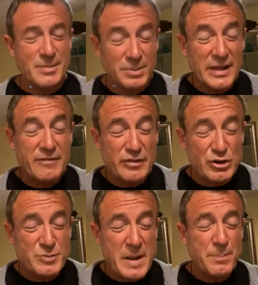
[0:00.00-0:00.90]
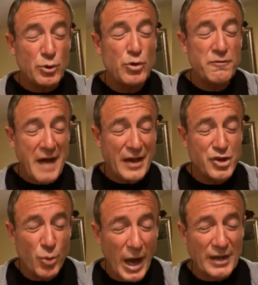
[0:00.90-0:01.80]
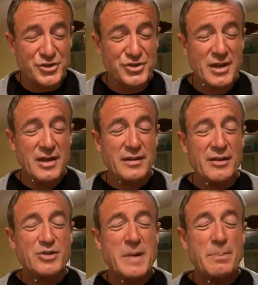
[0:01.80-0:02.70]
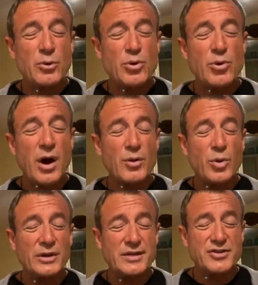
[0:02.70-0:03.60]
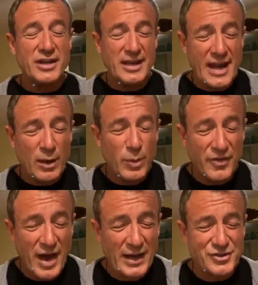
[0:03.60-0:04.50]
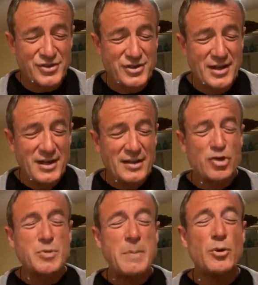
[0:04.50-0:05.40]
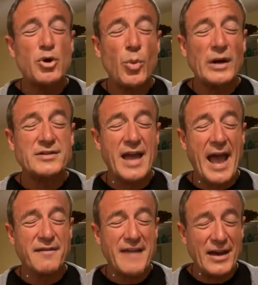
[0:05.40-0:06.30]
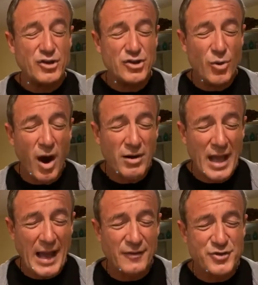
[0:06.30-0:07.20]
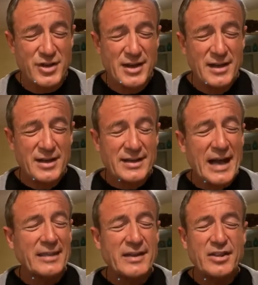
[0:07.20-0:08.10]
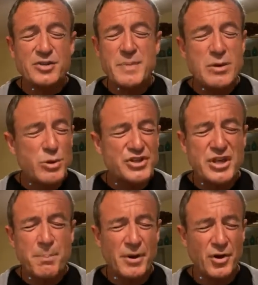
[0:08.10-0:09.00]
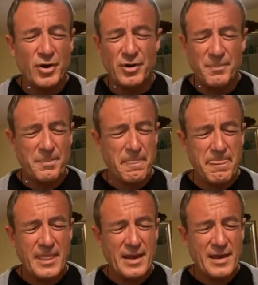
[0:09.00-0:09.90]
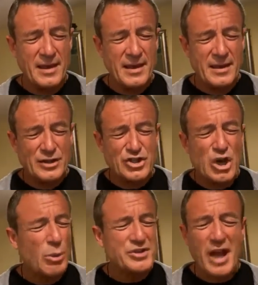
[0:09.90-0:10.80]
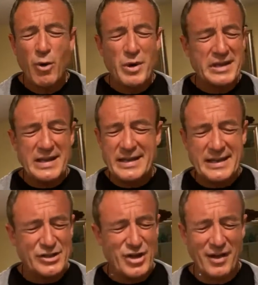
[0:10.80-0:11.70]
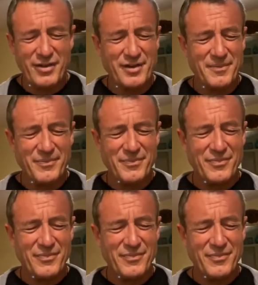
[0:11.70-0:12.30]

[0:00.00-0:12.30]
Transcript: to believe that there's people who value us, there's people who are willing to connect with us, there's people who want to add value to our lives. God, let this be reciprocal. Show us how we need each other